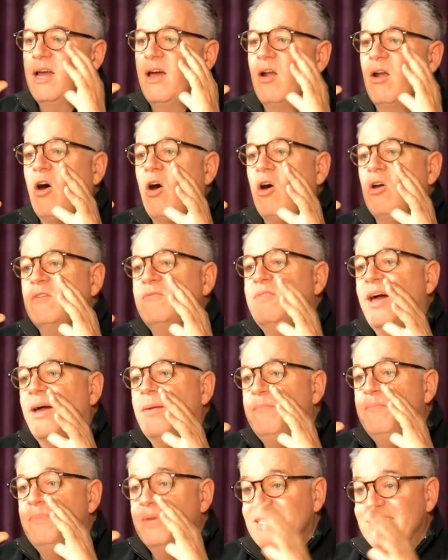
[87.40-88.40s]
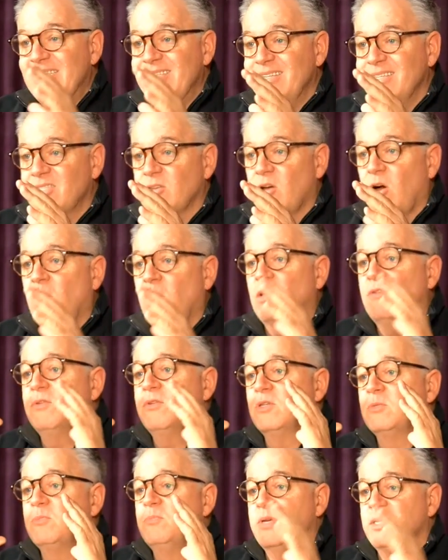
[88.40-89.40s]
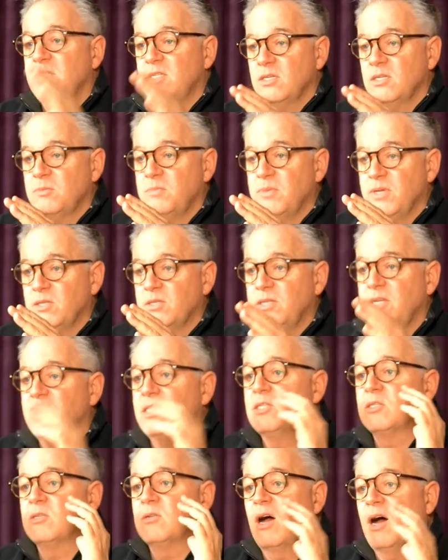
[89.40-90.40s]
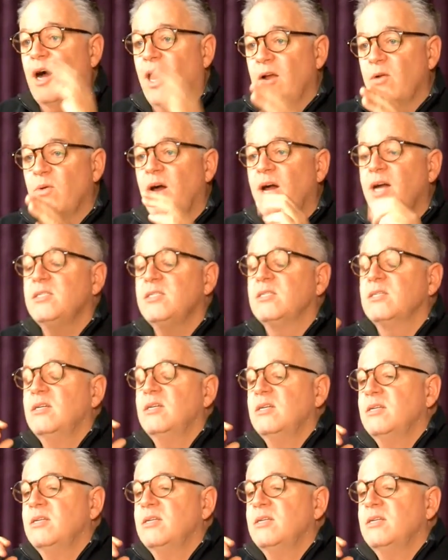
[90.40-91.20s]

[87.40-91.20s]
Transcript: all of that business, all of those business buildings, high rise,